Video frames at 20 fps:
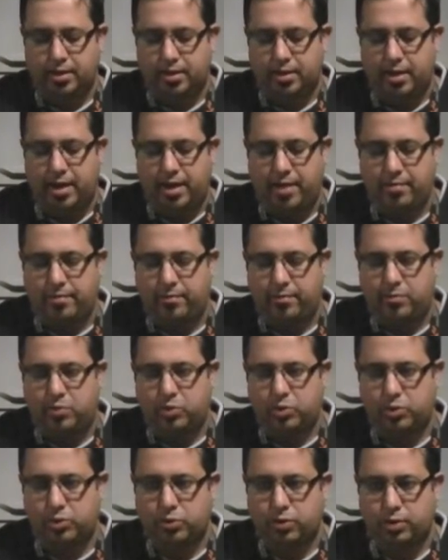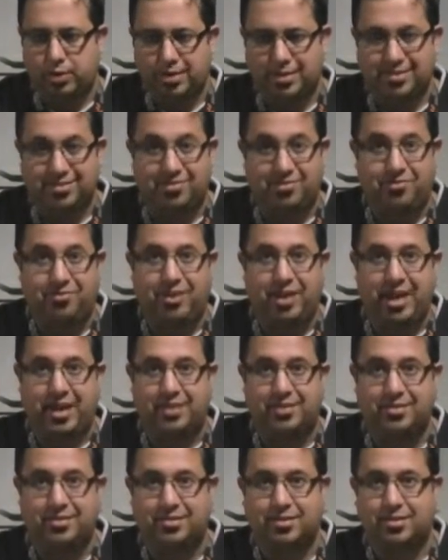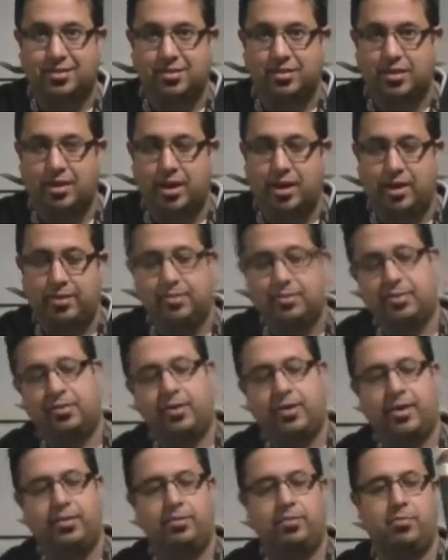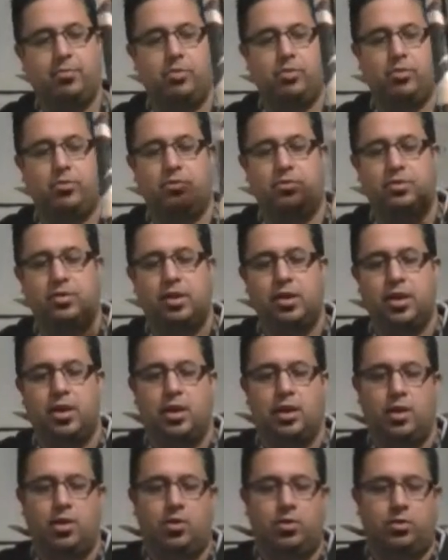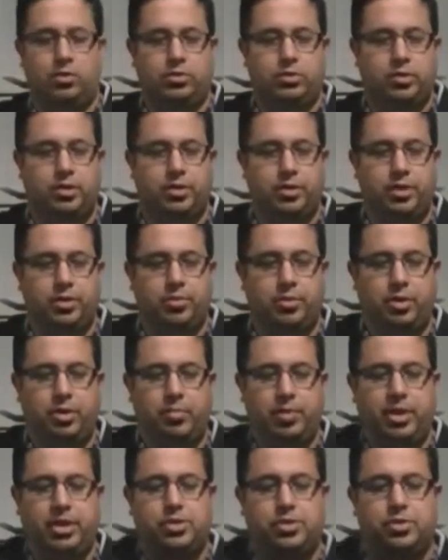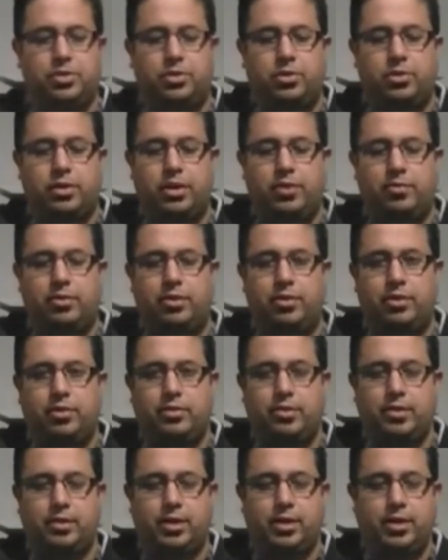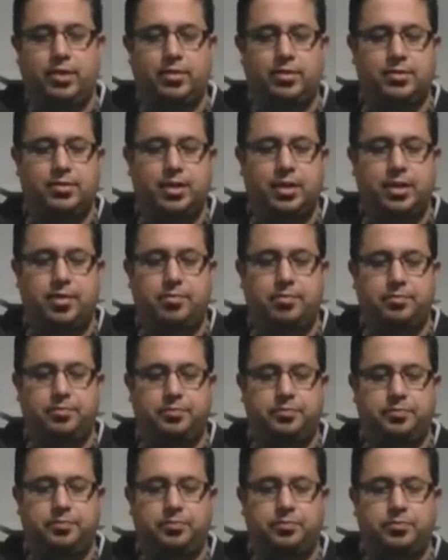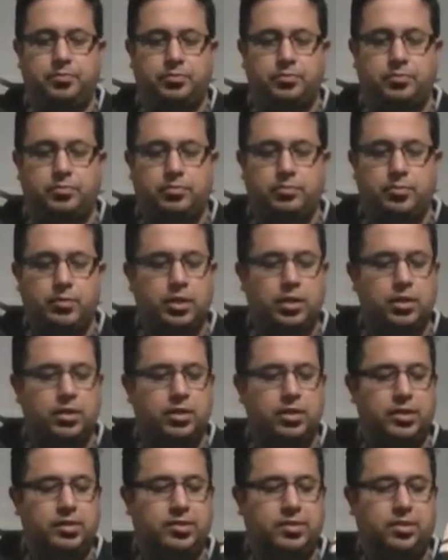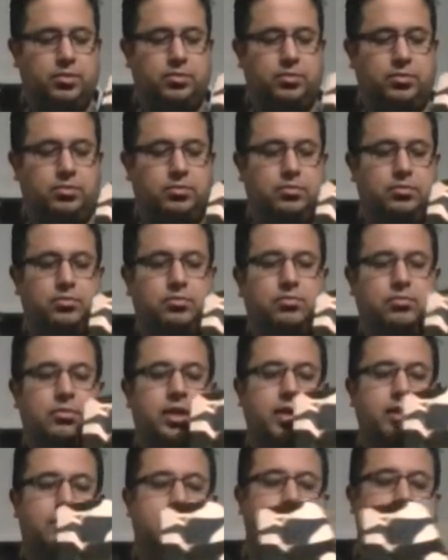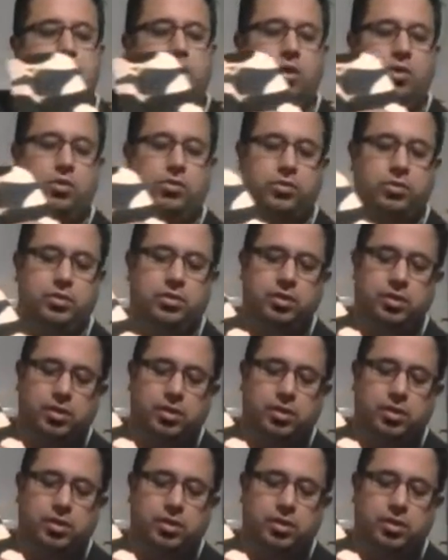that push rod doesn't flex as it as it moves. Also, you want to make sure if you're using these um, these little nuts to hold